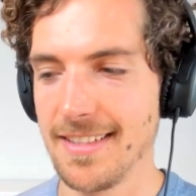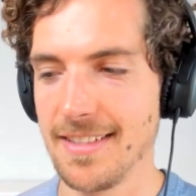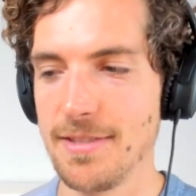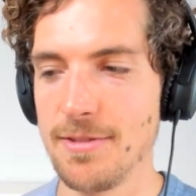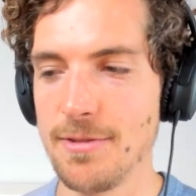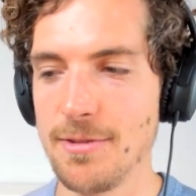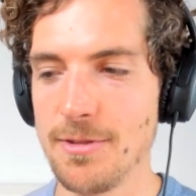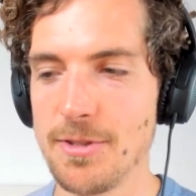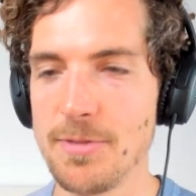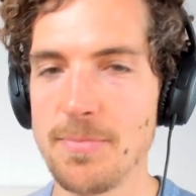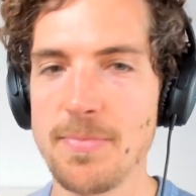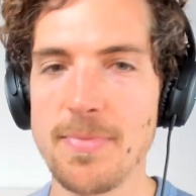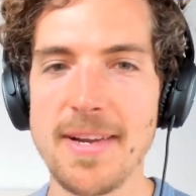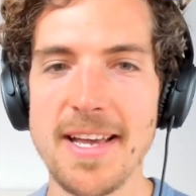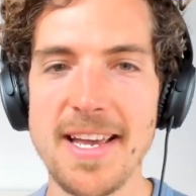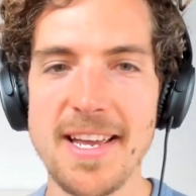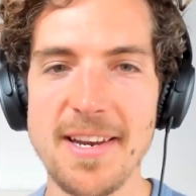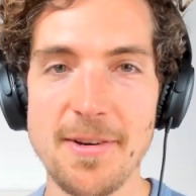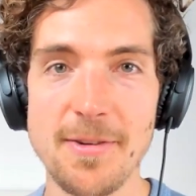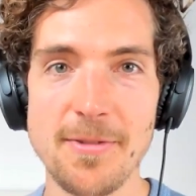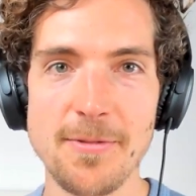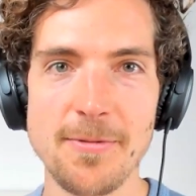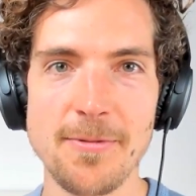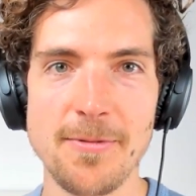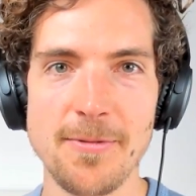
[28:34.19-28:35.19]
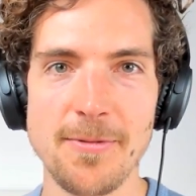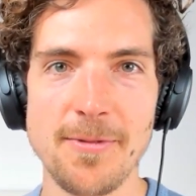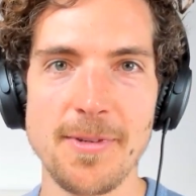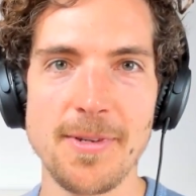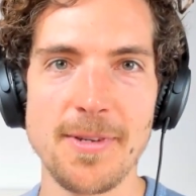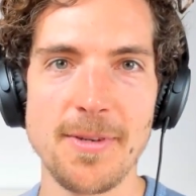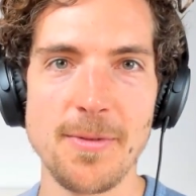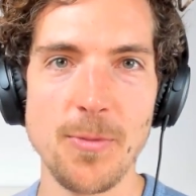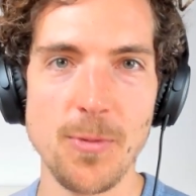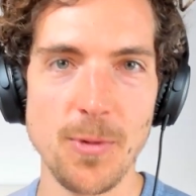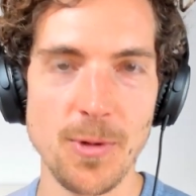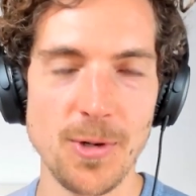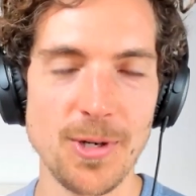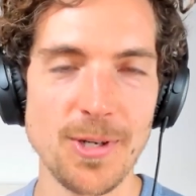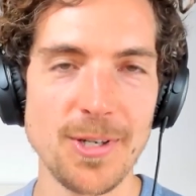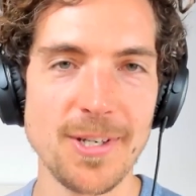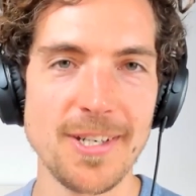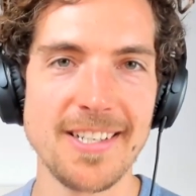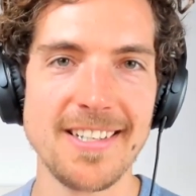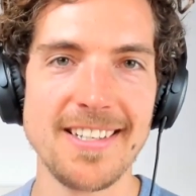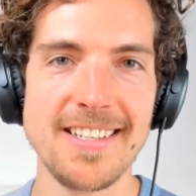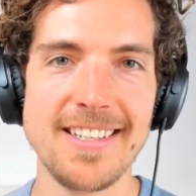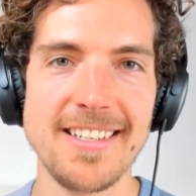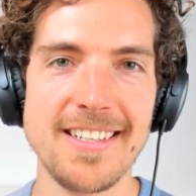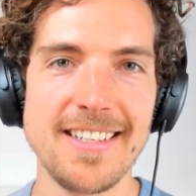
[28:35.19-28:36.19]
huge plate of
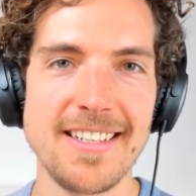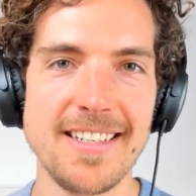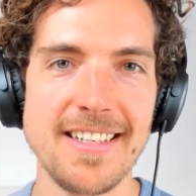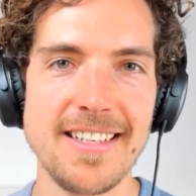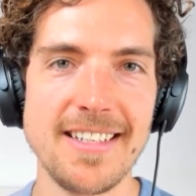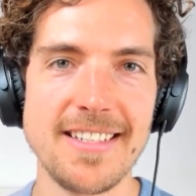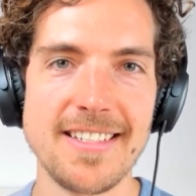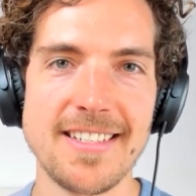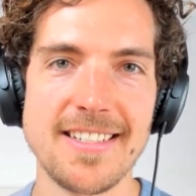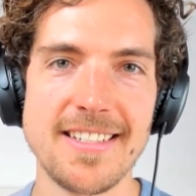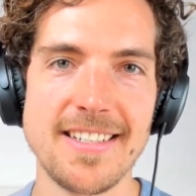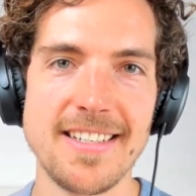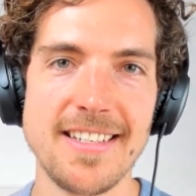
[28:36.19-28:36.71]
work, it's